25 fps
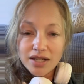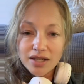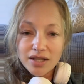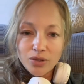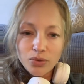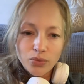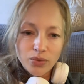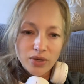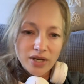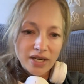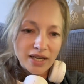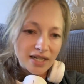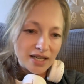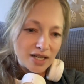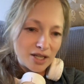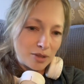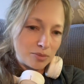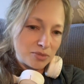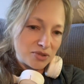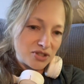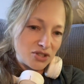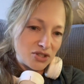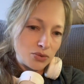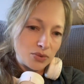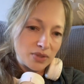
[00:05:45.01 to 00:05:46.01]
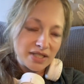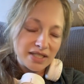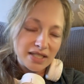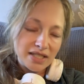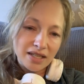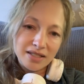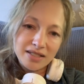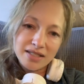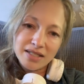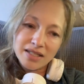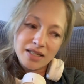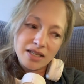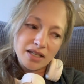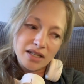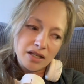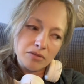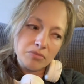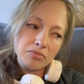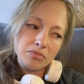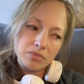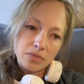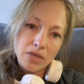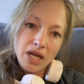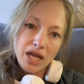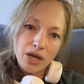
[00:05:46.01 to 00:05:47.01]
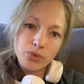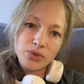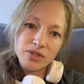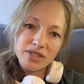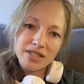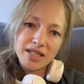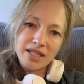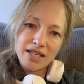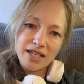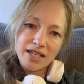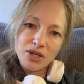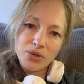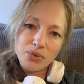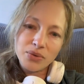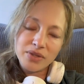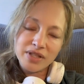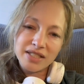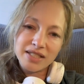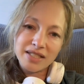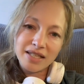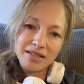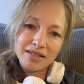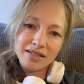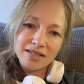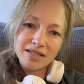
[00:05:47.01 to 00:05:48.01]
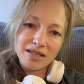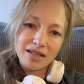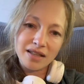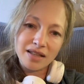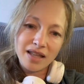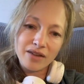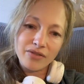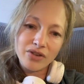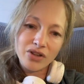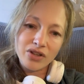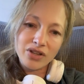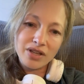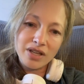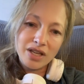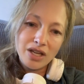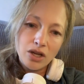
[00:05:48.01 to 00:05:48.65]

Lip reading: When it comes to intensity, I would say equal intensity level.